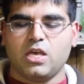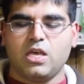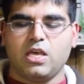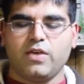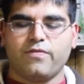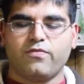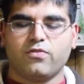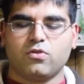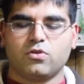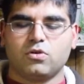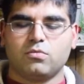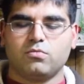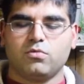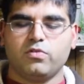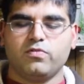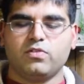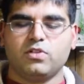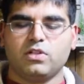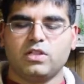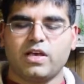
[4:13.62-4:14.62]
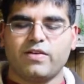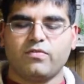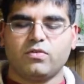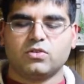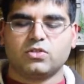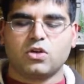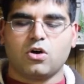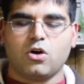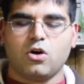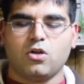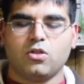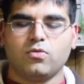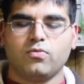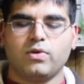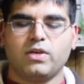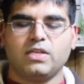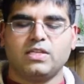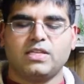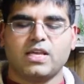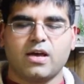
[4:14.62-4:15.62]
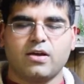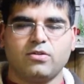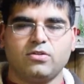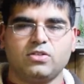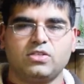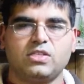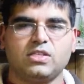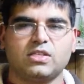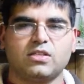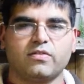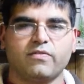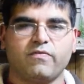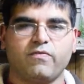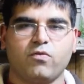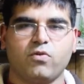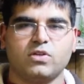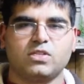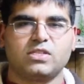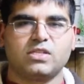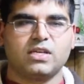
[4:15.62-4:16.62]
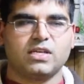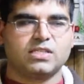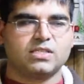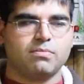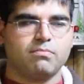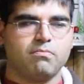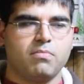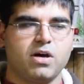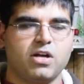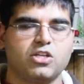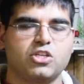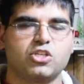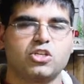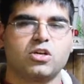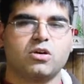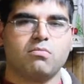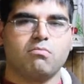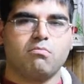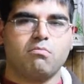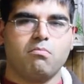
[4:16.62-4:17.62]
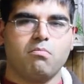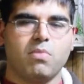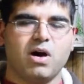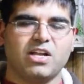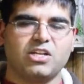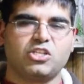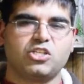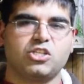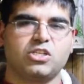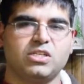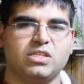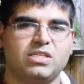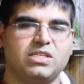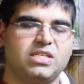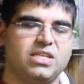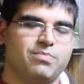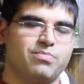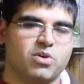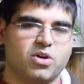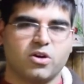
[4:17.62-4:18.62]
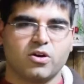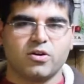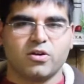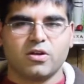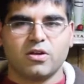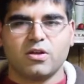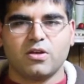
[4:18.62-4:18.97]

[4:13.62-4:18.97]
if you're to move the levels all the way down, you see the voice gets much, much deeper,